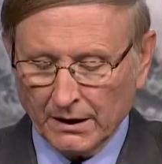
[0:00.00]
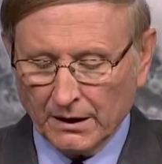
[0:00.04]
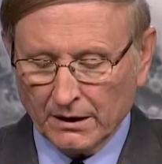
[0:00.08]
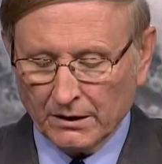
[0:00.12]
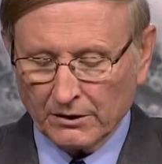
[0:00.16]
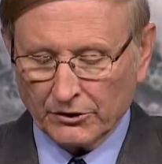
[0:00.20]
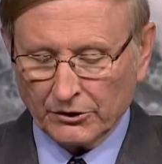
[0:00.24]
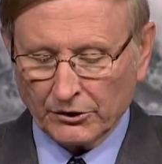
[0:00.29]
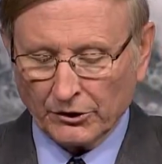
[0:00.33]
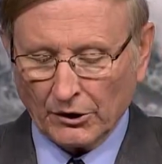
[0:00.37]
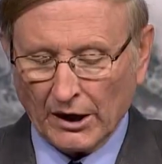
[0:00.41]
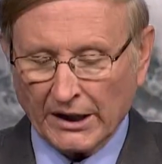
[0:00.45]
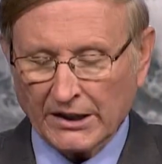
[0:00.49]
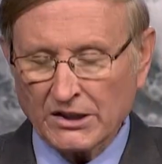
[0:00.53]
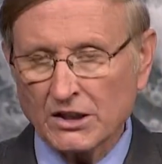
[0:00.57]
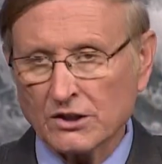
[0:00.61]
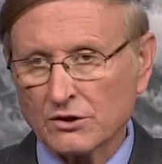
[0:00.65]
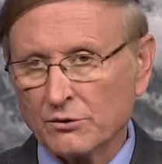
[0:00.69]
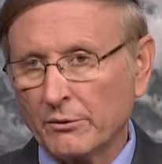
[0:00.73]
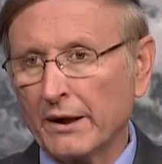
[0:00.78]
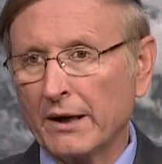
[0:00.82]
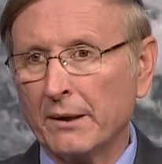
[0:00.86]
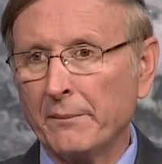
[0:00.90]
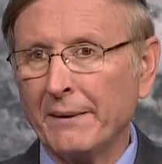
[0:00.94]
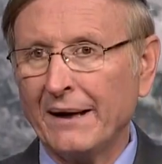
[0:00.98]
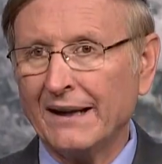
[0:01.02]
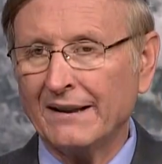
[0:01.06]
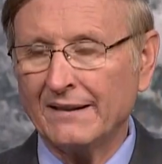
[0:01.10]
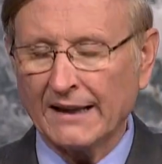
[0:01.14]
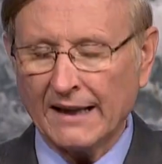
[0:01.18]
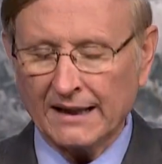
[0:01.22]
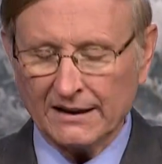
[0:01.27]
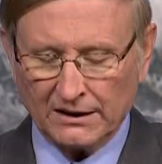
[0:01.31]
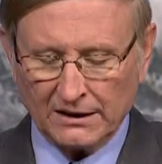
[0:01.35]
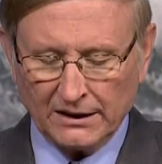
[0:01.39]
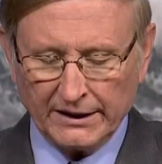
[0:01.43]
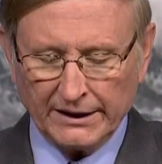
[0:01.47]
So I just want to make
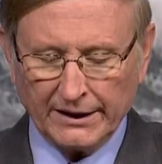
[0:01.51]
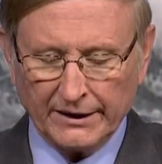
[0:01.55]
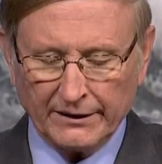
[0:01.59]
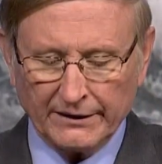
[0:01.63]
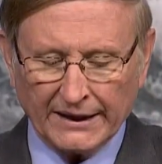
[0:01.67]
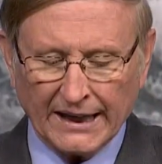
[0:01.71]
that clear.